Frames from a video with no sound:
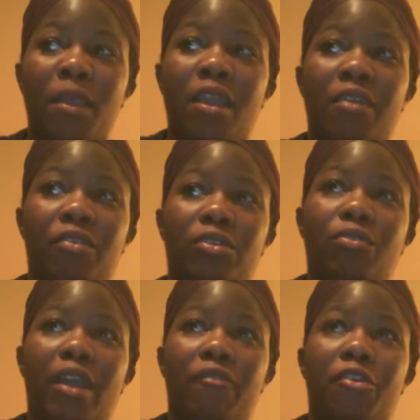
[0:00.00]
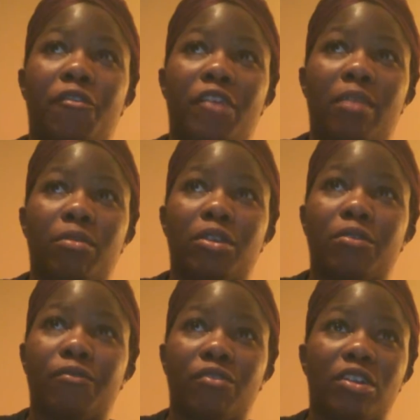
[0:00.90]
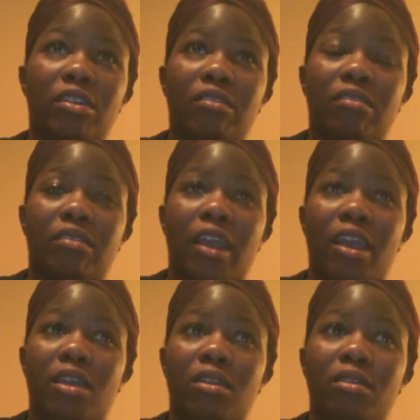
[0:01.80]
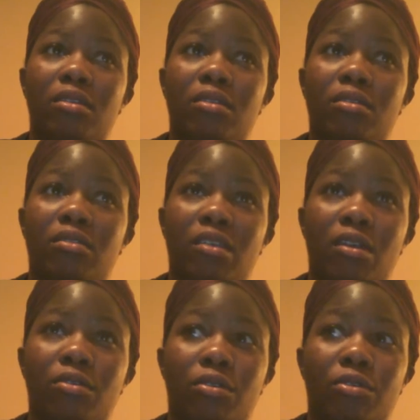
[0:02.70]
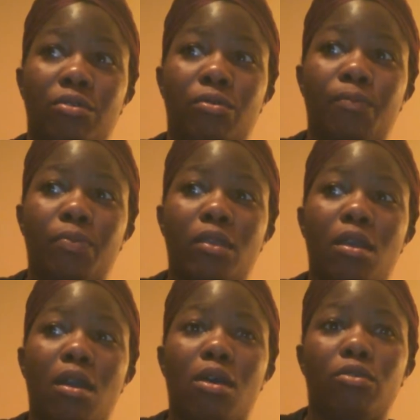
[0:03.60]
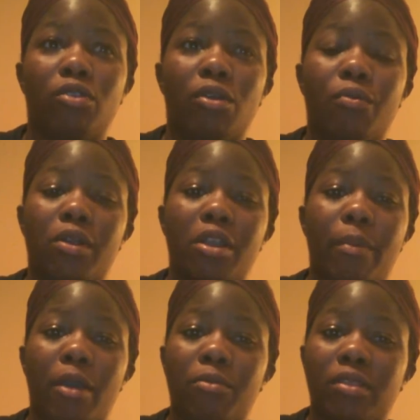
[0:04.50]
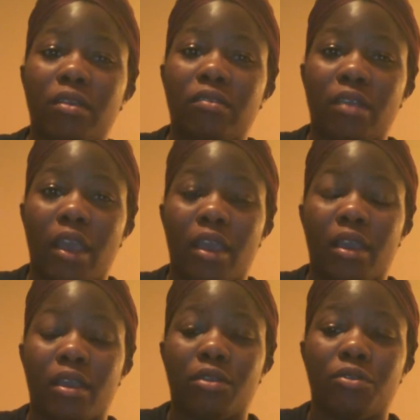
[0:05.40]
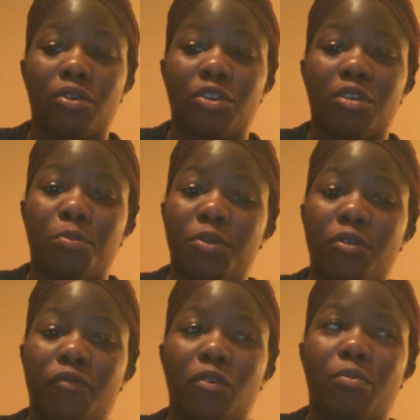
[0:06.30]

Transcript: And then you have your family and your friends that tell you, oh, don't worry about what they say, you're beautiful.